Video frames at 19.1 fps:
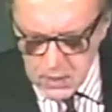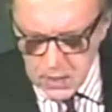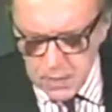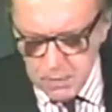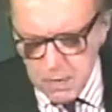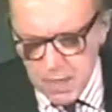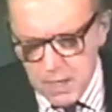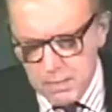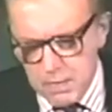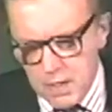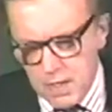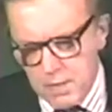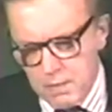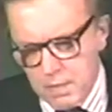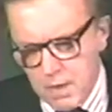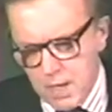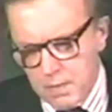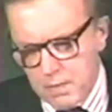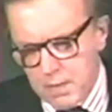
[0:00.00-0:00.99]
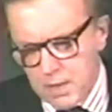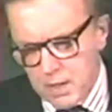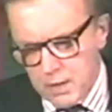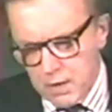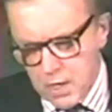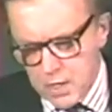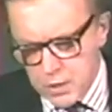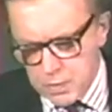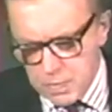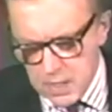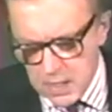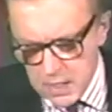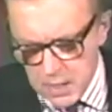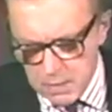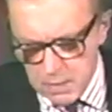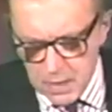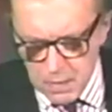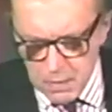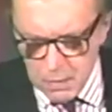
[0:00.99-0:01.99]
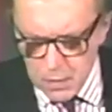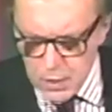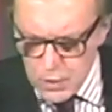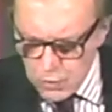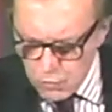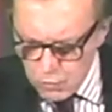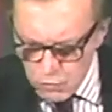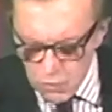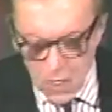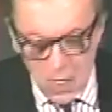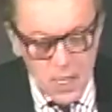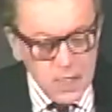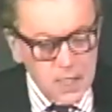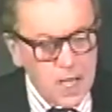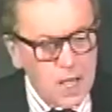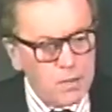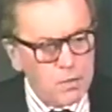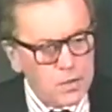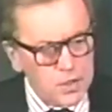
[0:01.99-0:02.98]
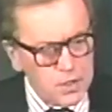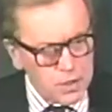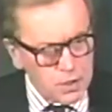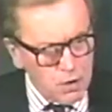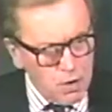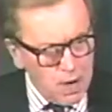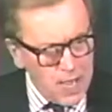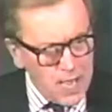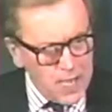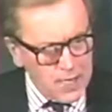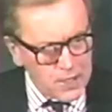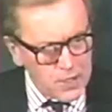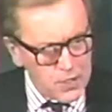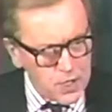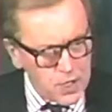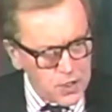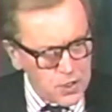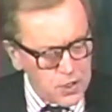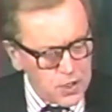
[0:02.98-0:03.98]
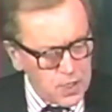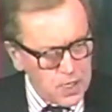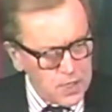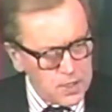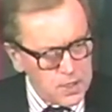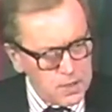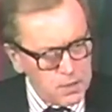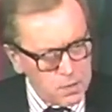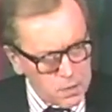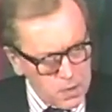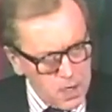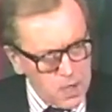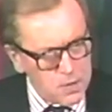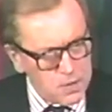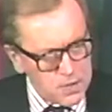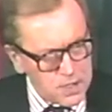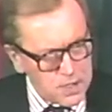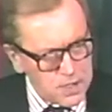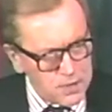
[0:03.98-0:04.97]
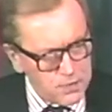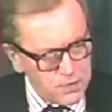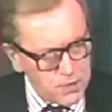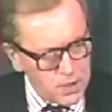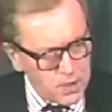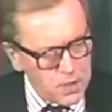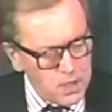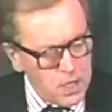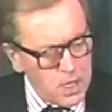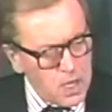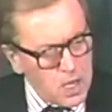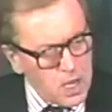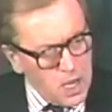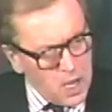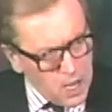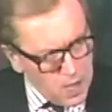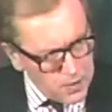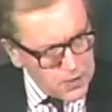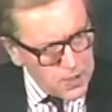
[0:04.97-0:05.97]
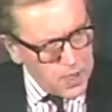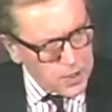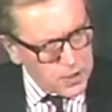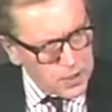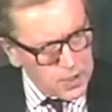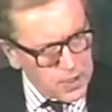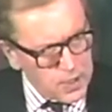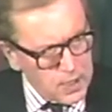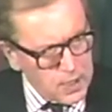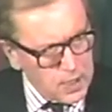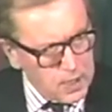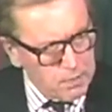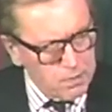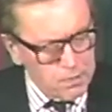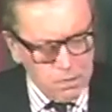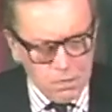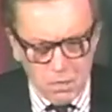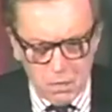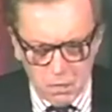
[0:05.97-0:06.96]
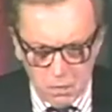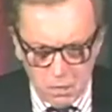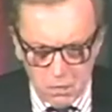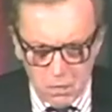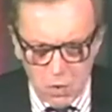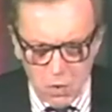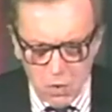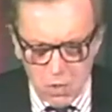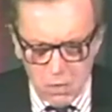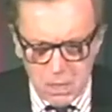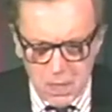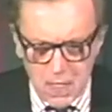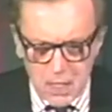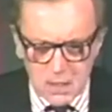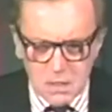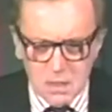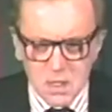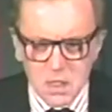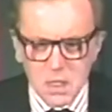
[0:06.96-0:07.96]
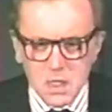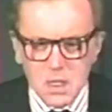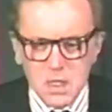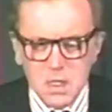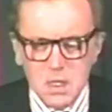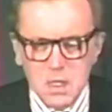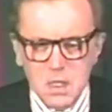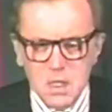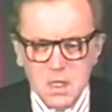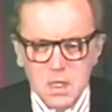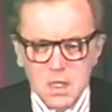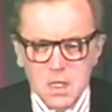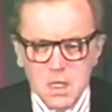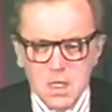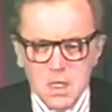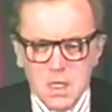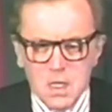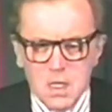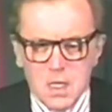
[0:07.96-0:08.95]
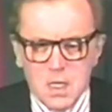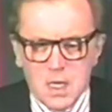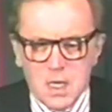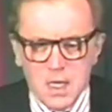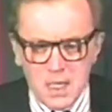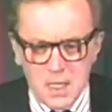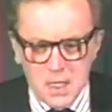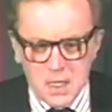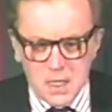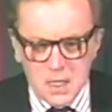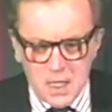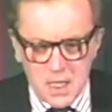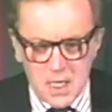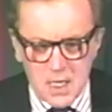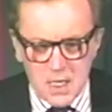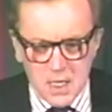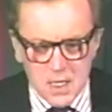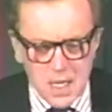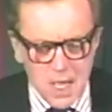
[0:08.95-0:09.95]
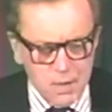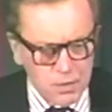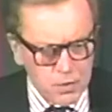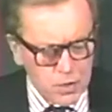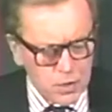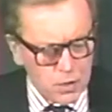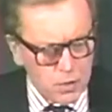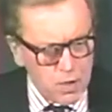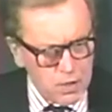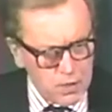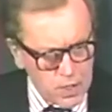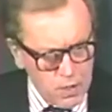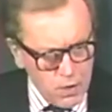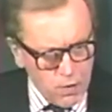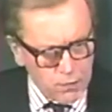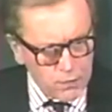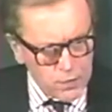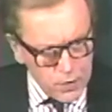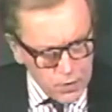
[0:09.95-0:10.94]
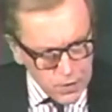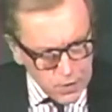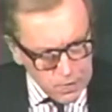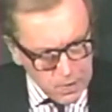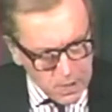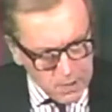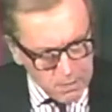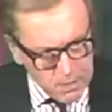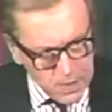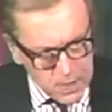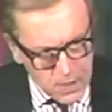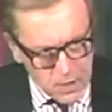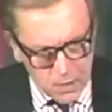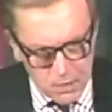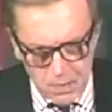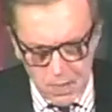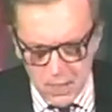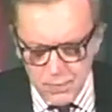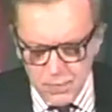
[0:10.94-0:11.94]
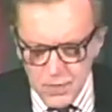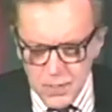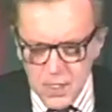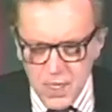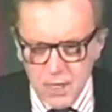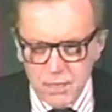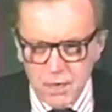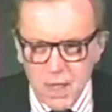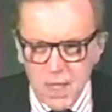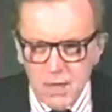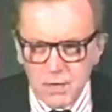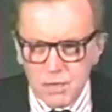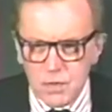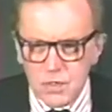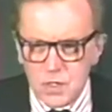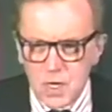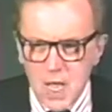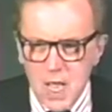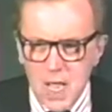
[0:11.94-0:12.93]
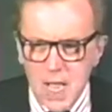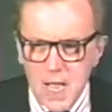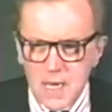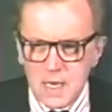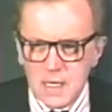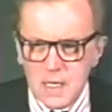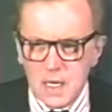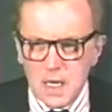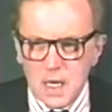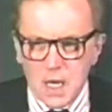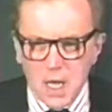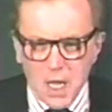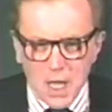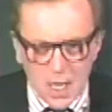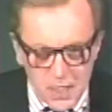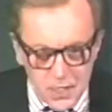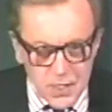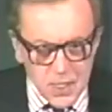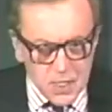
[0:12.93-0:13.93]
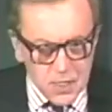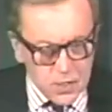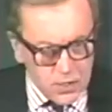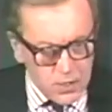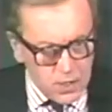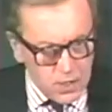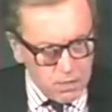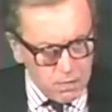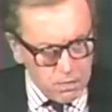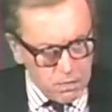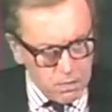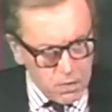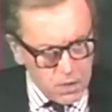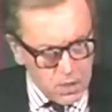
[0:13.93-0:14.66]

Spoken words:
He may be a great speaking man, but he's that was the great accusation against him. And when I was interviewing, I was actually thinking more about the Edith Hamilton quote he often used about men are not made for safe havens. And I said to him,